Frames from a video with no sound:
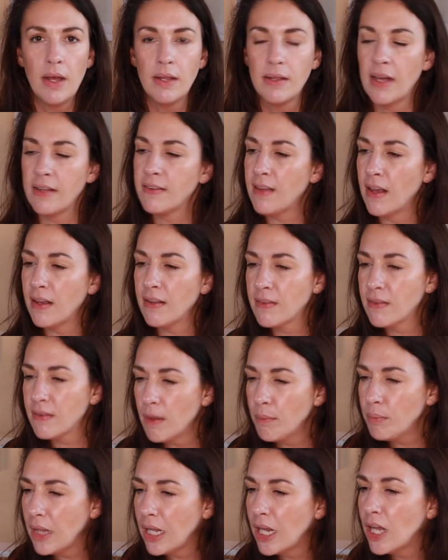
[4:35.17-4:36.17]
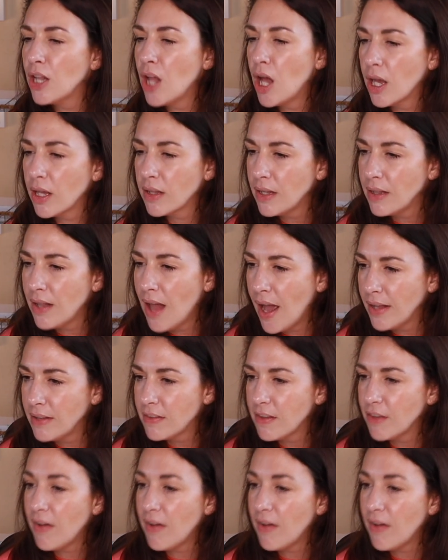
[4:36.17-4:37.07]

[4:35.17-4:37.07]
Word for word: that says something along the lines